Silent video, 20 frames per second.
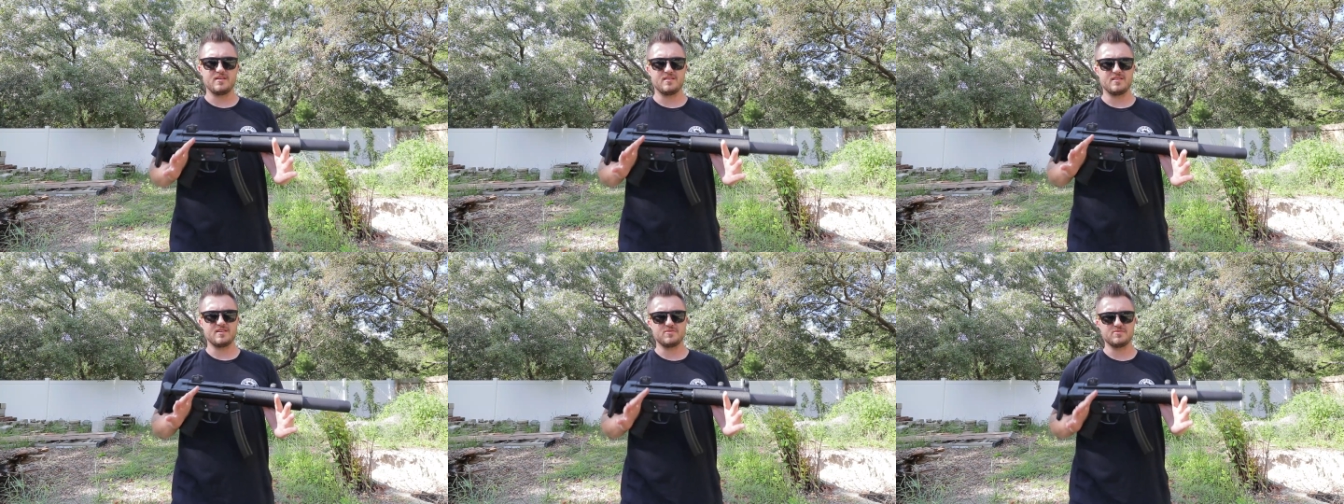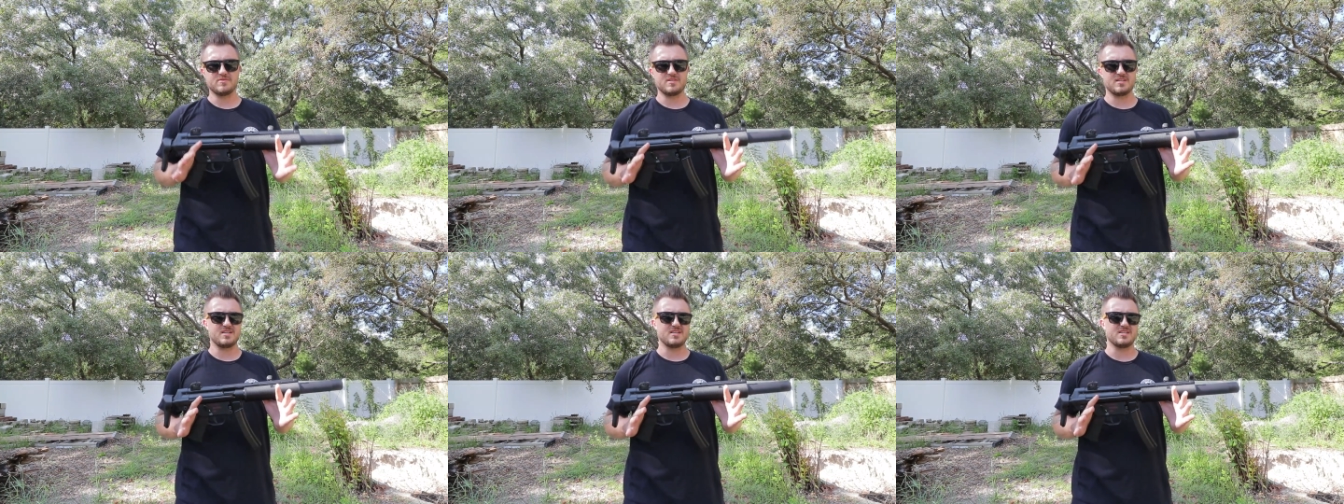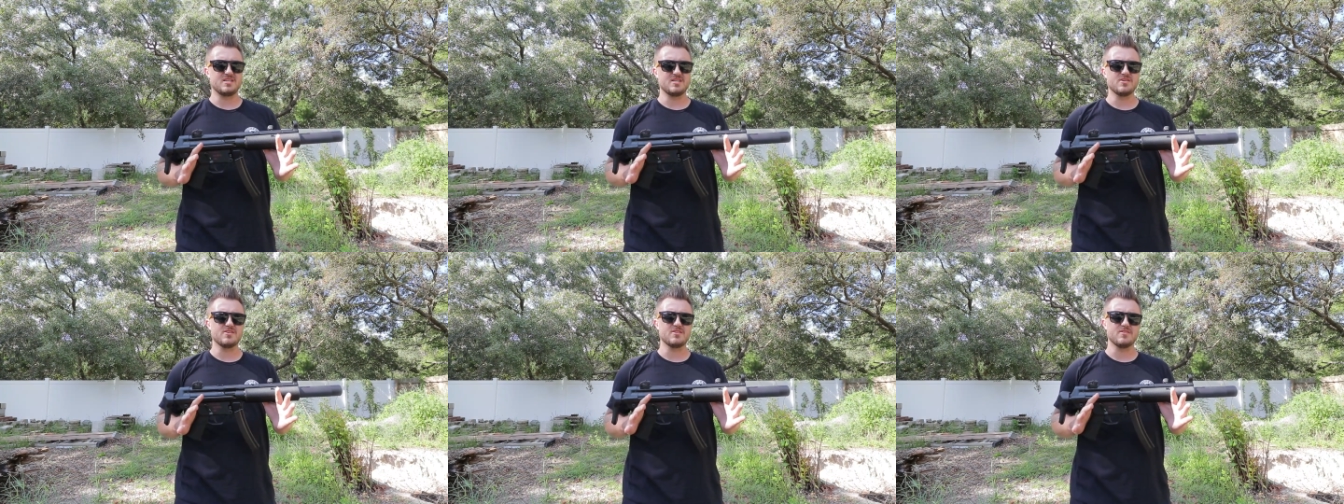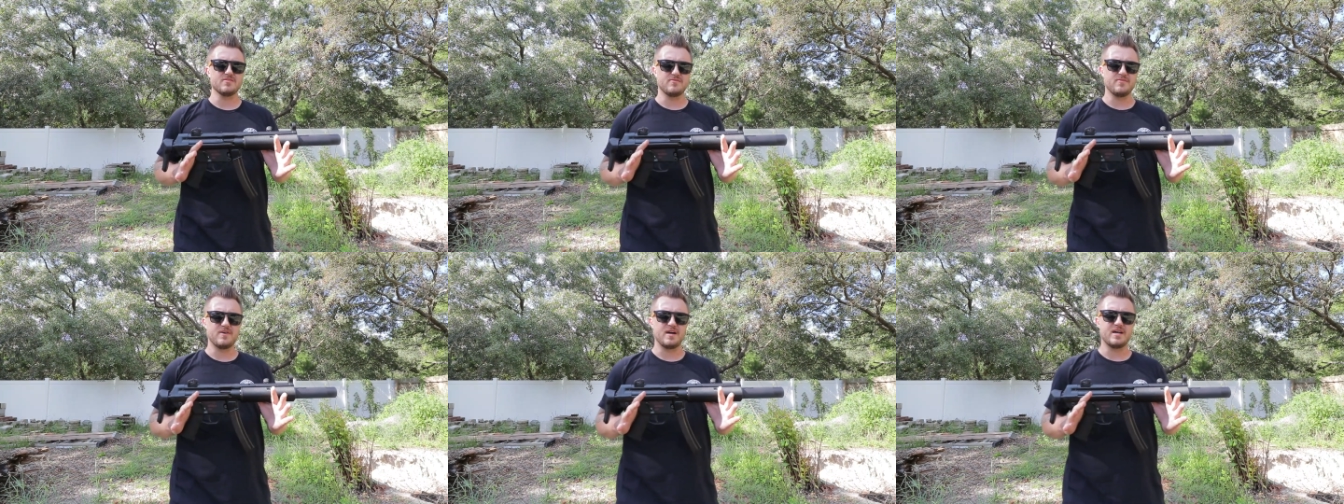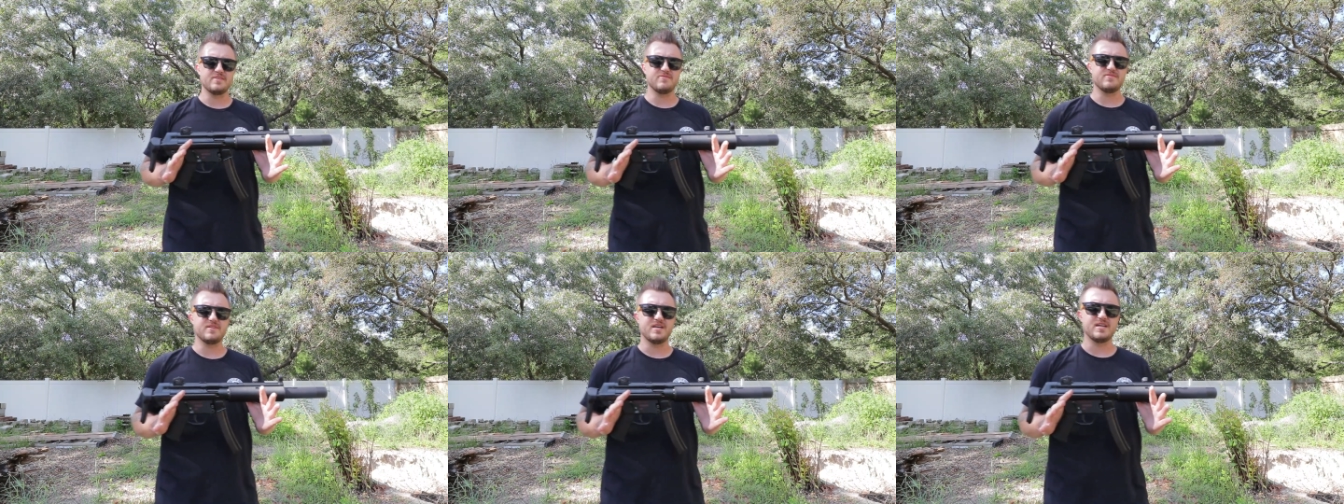I think it was like a year and
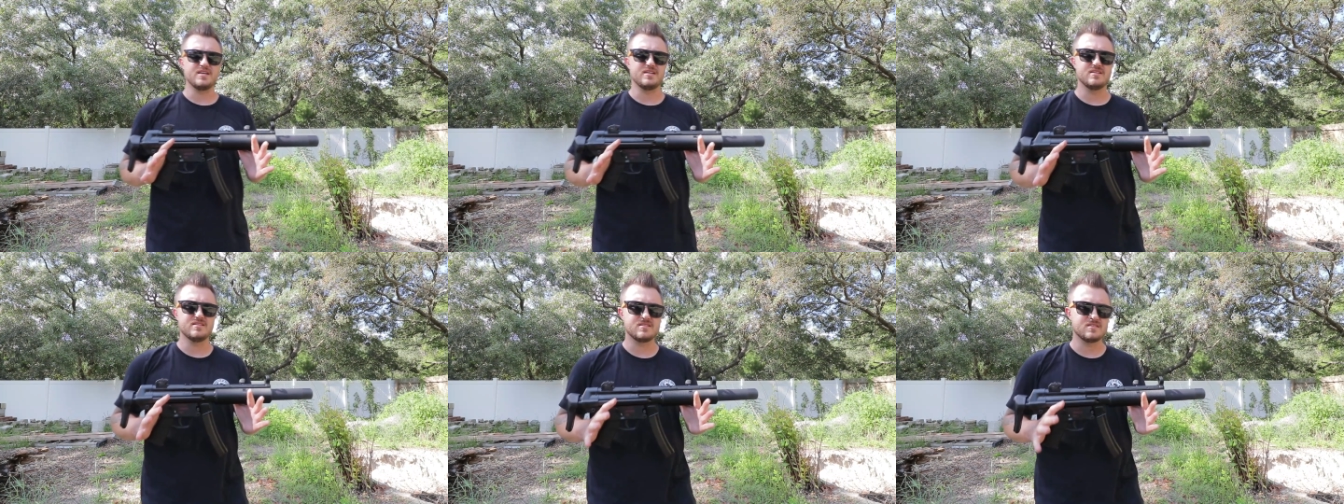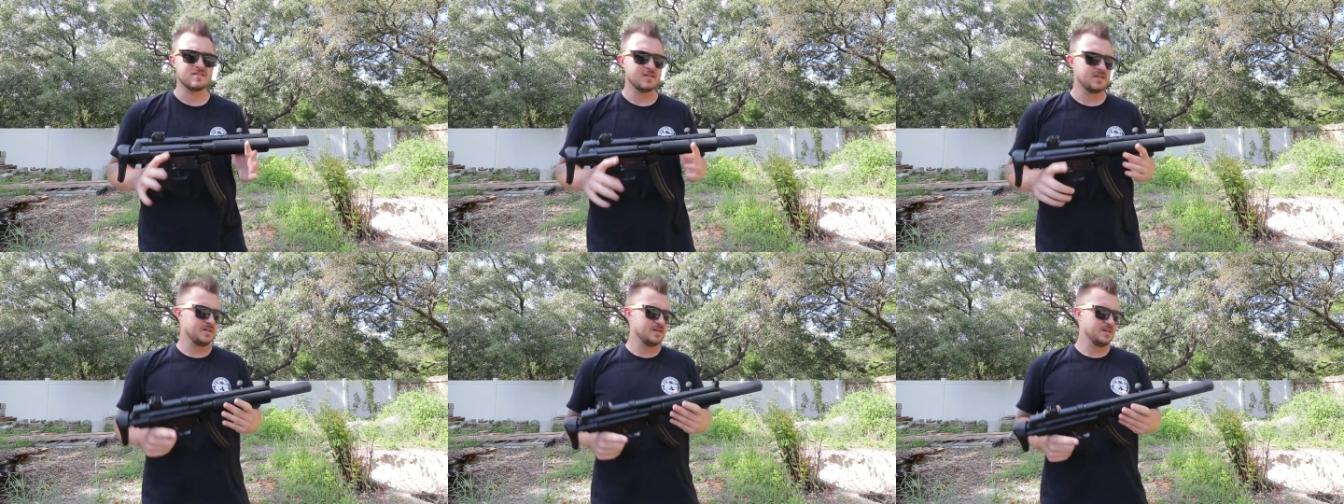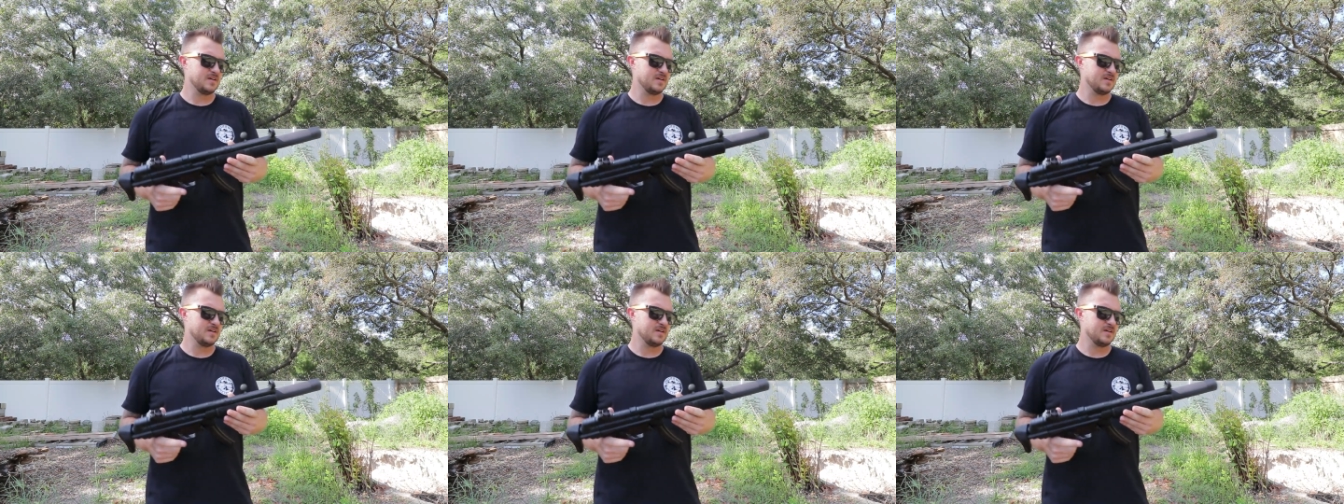five days.